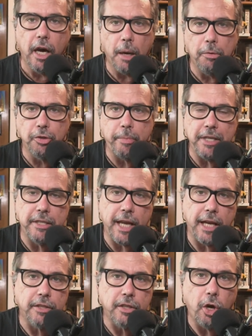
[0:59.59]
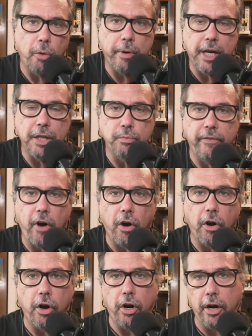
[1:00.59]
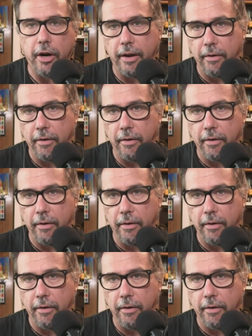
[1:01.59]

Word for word: Hubble Space Telescope because we've all heard